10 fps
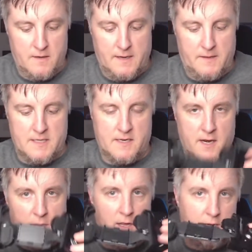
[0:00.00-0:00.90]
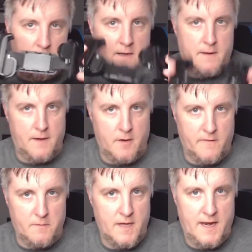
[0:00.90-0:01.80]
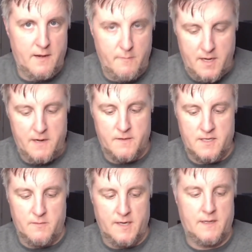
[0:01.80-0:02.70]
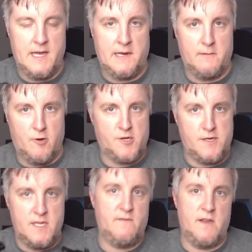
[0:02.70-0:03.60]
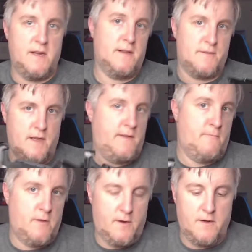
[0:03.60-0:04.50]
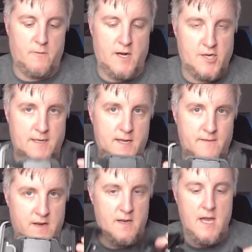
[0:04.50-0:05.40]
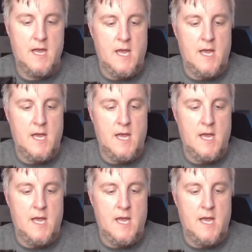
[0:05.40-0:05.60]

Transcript: like this is going to be like a, if I'm laying in bed or something like that and I'm watching TV and there's nothing really good to watch on TV